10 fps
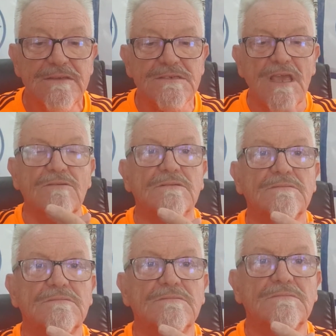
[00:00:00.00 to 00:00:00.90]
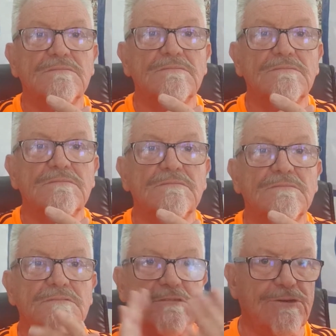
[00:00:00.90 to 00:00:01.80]
So,
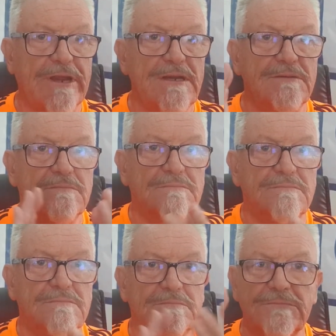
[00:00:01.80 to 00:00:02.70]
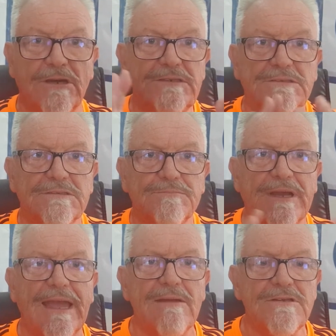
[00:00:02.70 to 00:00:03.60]
great, nice,
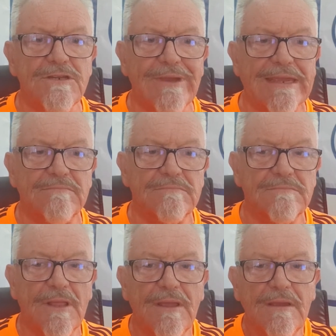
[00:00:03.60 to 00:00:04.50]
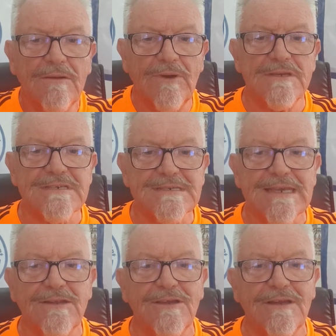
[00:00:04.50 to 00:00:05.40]
but how do you do it? Well, as I
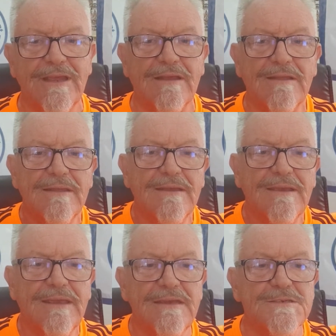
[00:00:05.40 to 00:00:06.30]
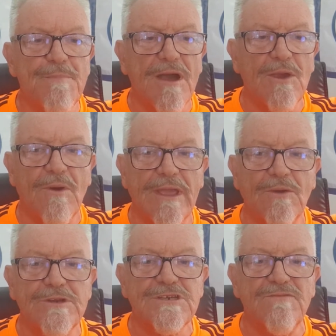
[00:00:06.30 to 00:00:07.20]
said earlier, here's my way,
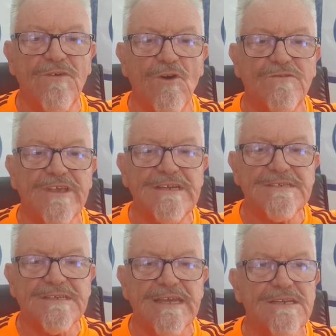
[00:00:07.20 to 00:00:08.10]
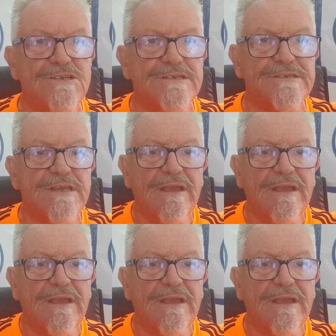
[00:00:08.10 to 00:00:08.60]
which involves 8 stages.